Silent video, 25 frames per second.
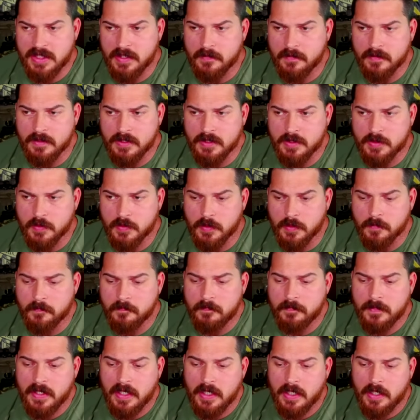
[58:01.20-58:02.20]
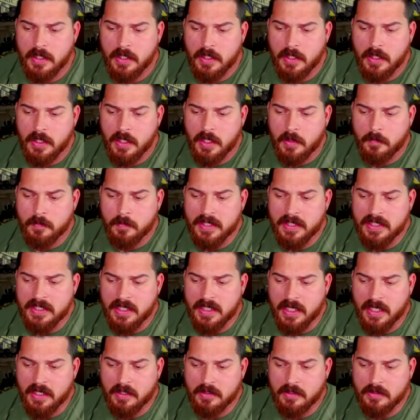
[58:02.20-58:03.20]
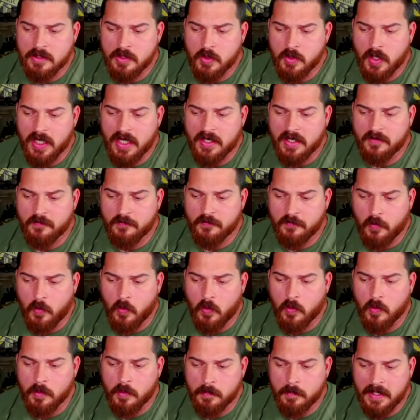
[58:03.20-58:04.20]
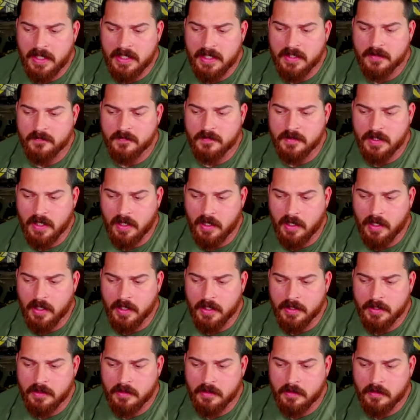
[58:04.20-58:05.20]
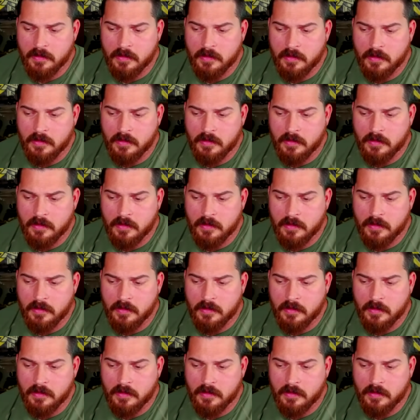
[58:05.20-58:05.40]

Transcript: was given to him. But yet you had four men of God